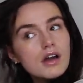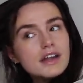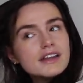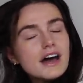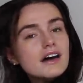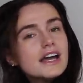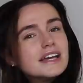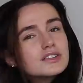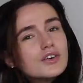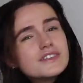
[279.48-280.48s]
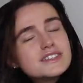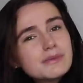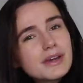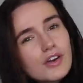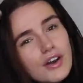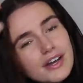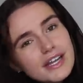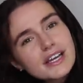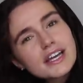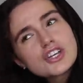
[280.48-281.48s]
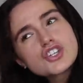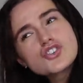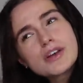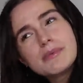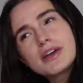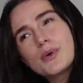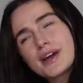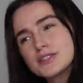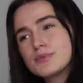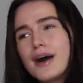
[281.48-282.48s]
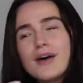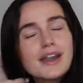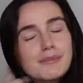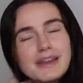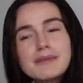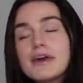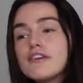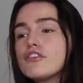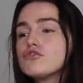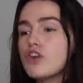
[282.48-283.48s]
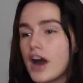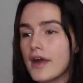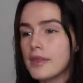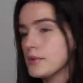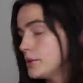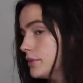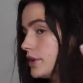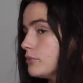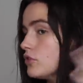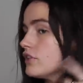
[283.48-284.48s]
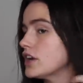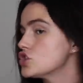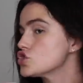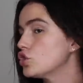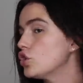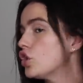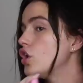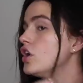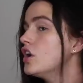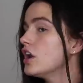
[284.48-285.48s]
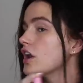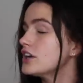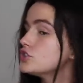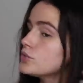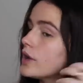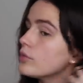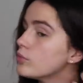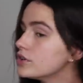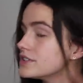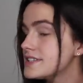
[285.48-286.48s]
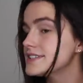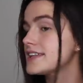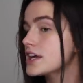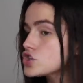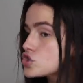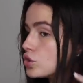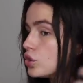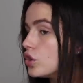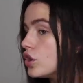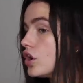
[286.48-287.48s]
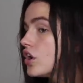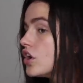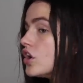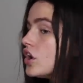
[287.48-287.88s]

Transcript: And yeah, it's obviously been growing extremely quick as well. And I'm in a bit of a rut at the moment. I'm not really sure, like, do I want to stay short?